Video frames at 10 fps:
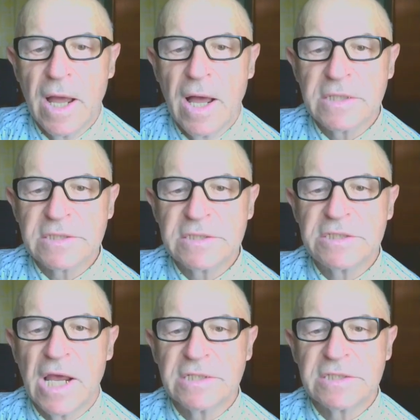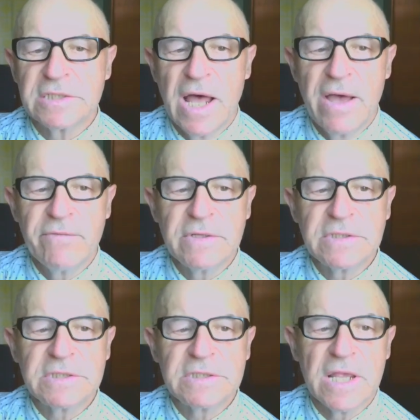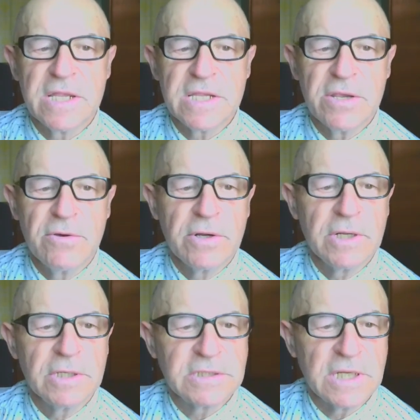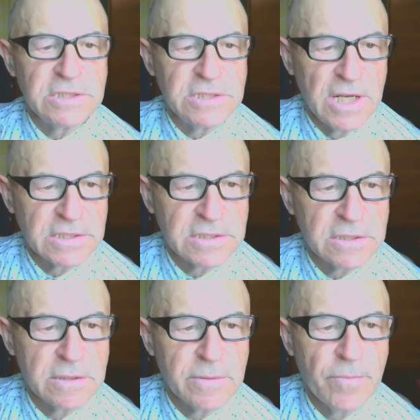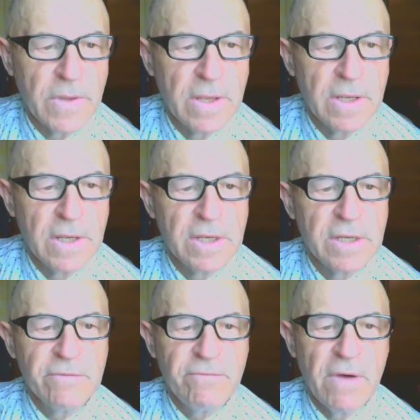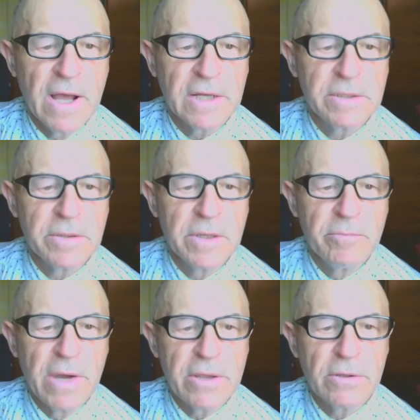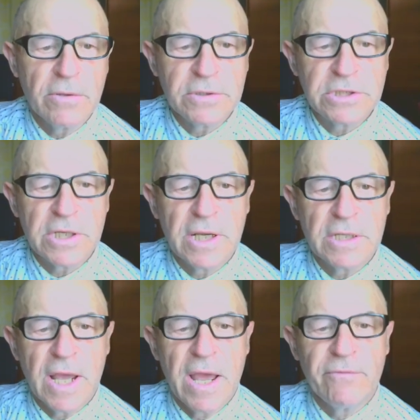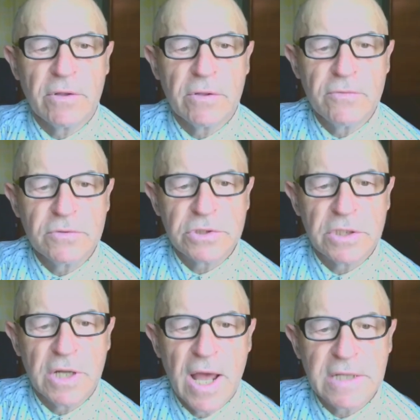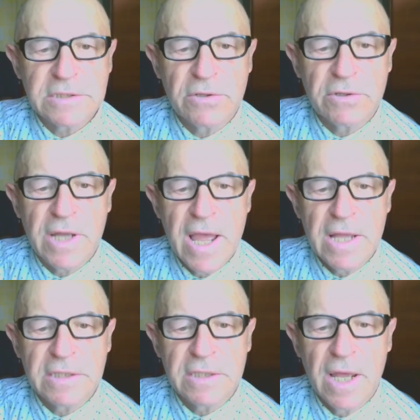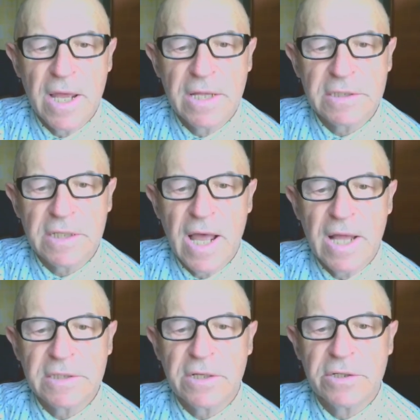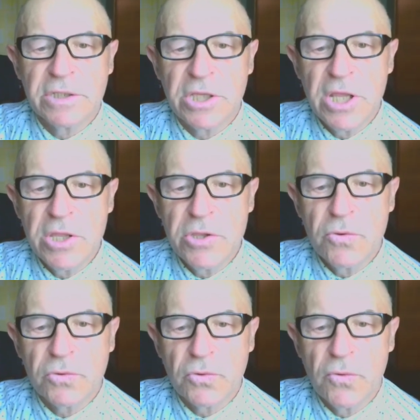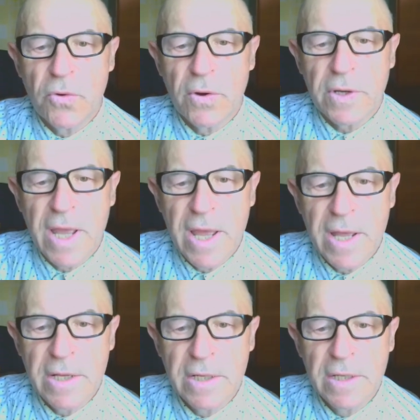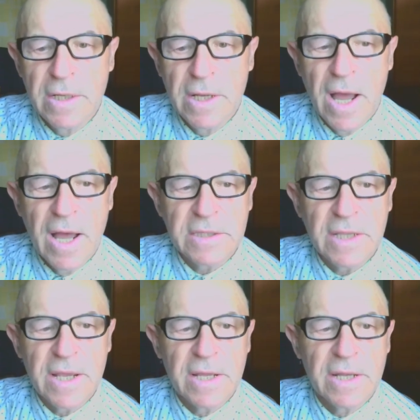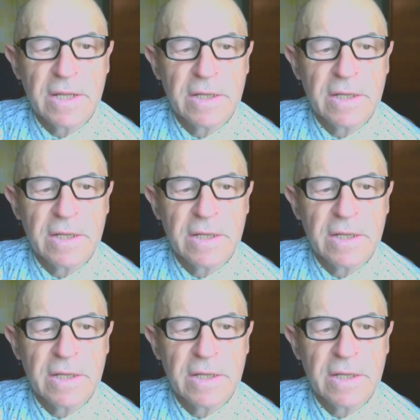as Charles Darwin's theory suggests. In fact, biological evolution has occurred and can continue to occur at a